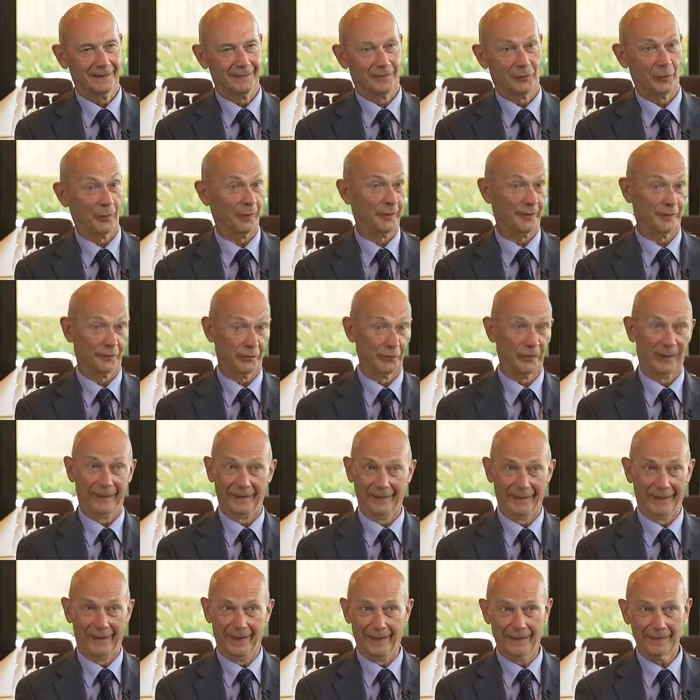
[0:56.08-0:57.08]
for his two
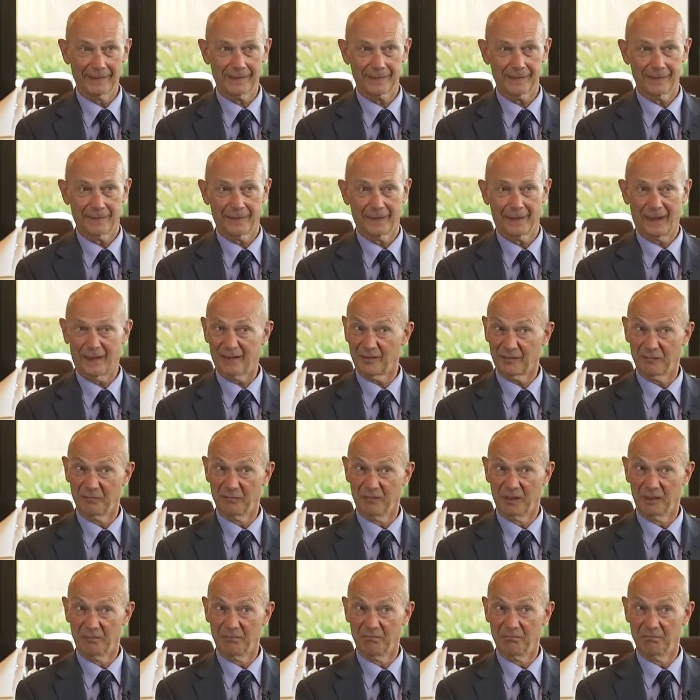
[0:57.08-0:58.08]
mandates, and there
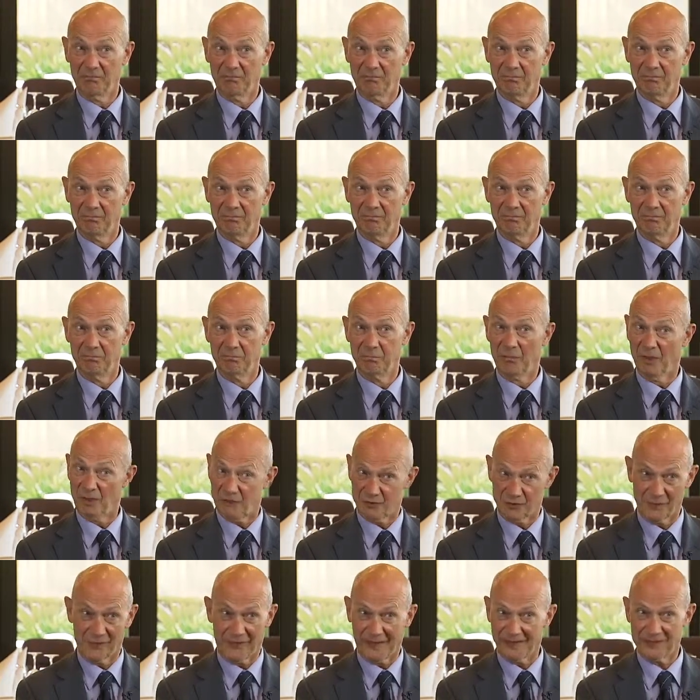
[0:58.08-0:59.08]
hasn't been
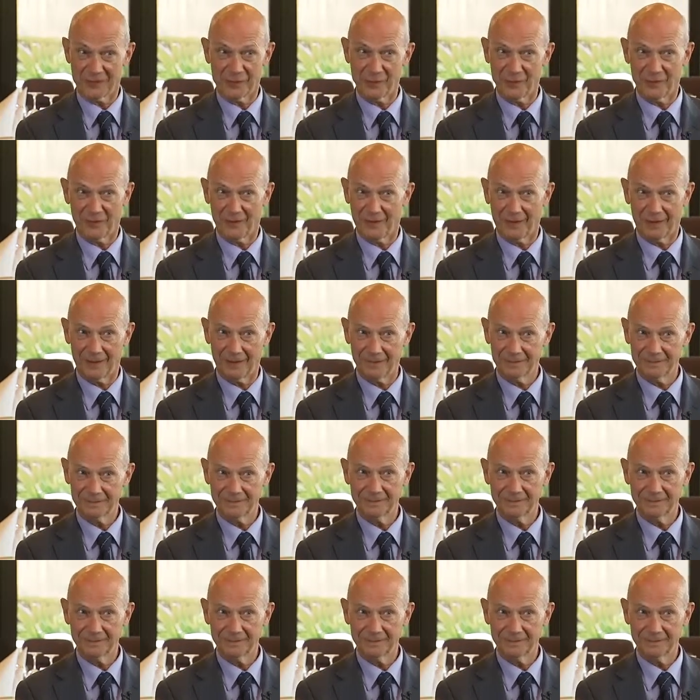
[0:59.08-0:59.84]
much of that so far.